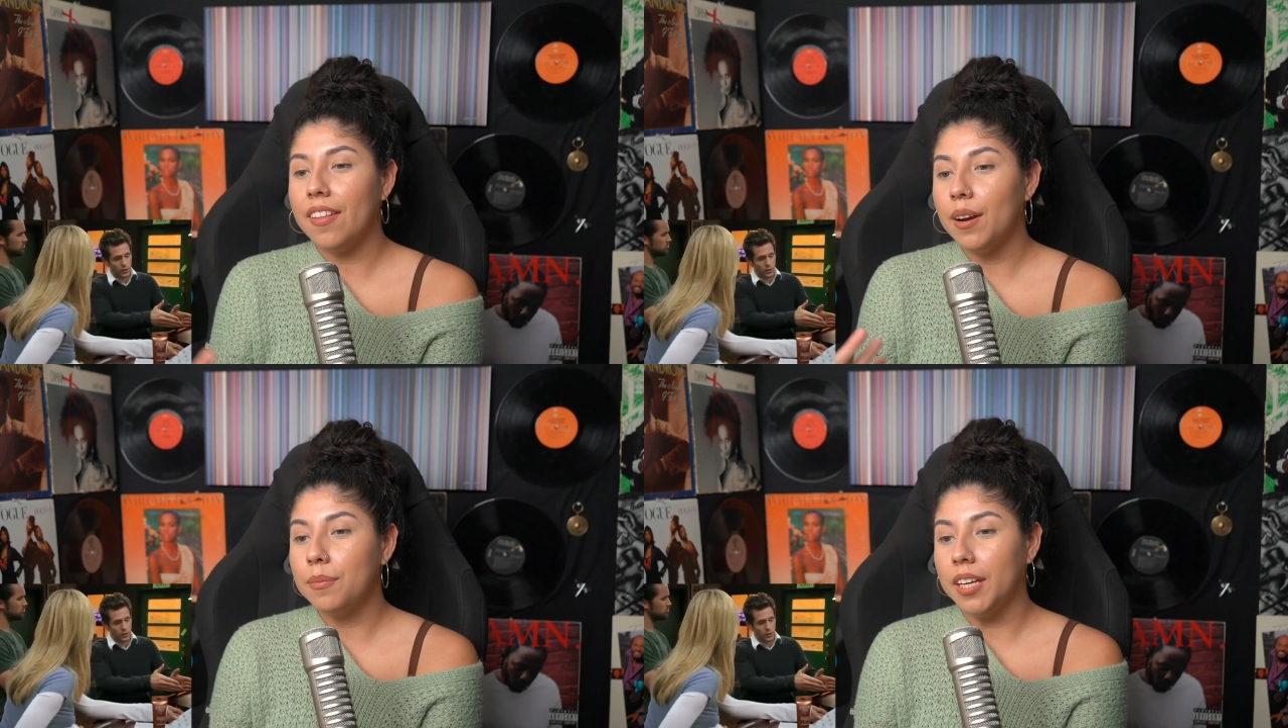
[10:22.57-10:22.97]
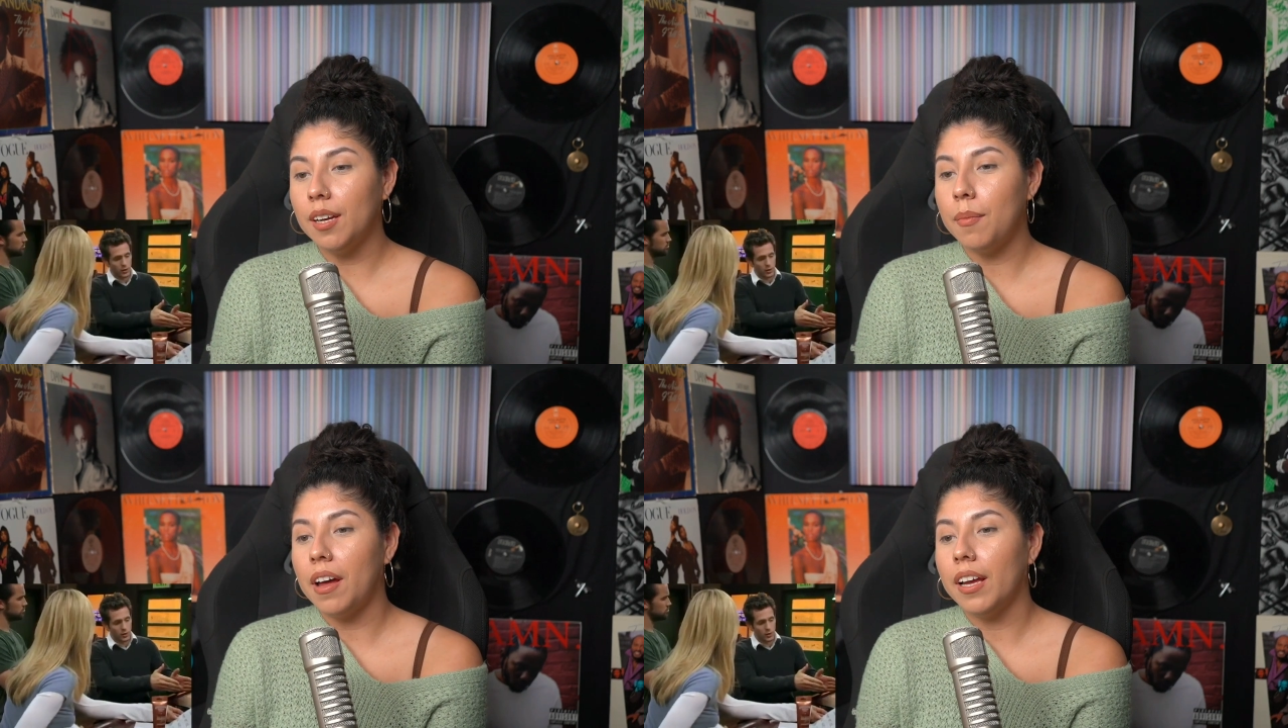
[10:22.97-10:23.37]
That I'm thinking
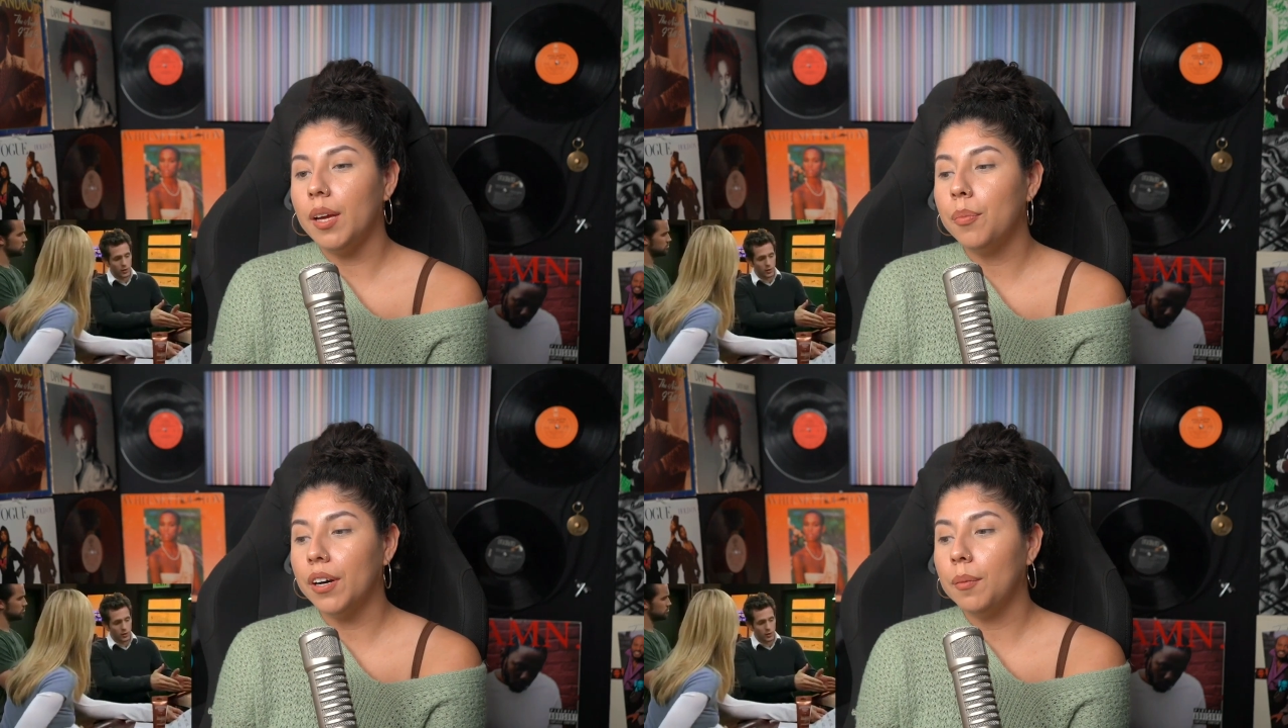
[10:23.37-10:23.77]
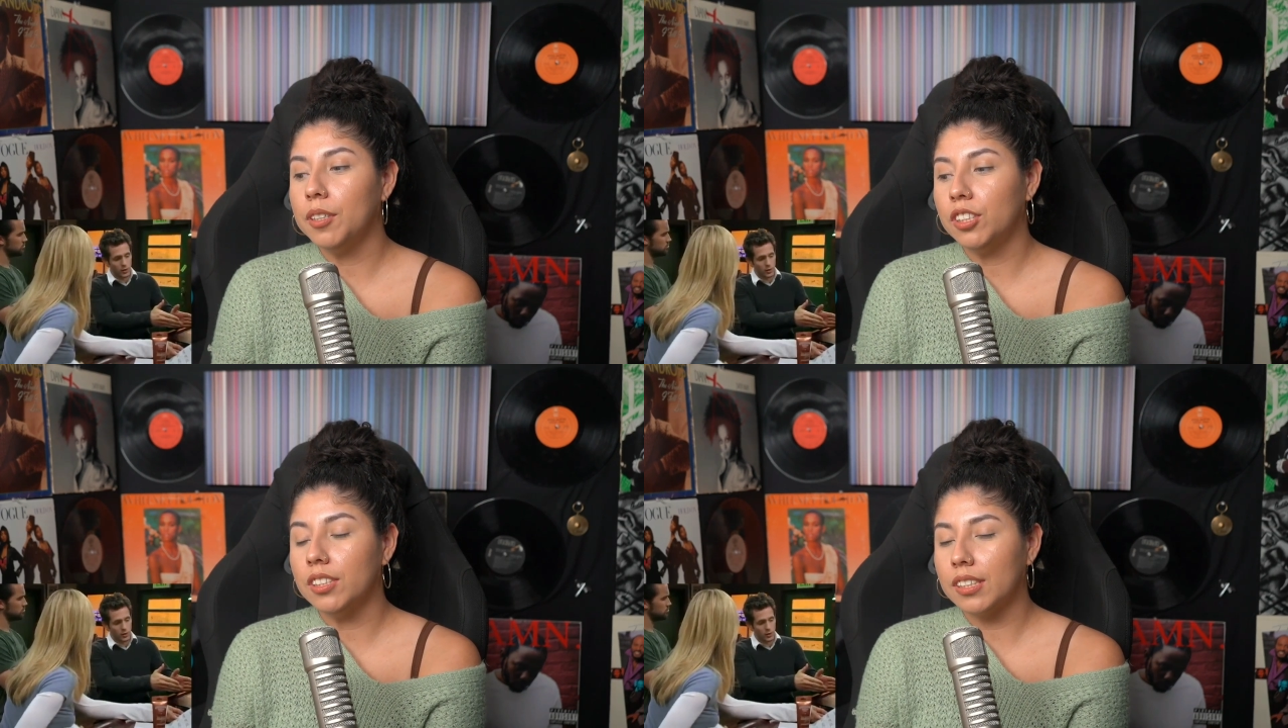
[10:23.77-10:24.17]
about it, he pretty
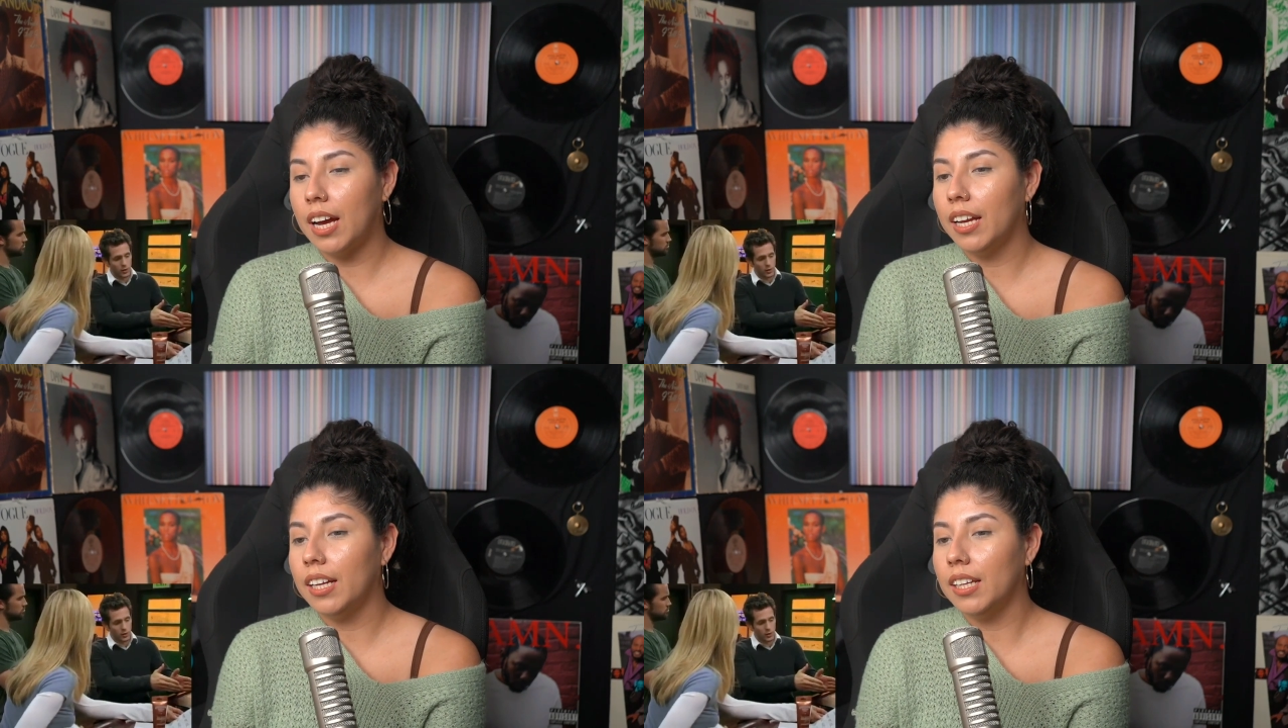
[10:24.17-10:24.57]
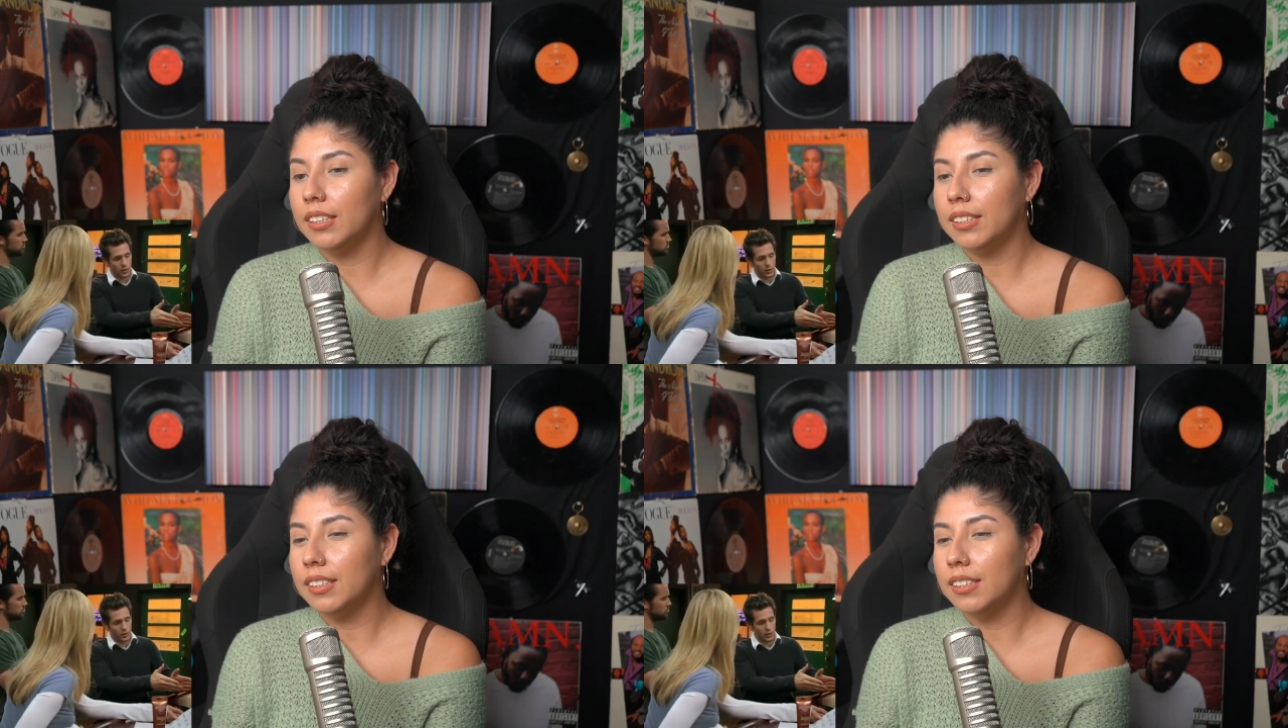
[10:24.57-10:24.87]
much just kind of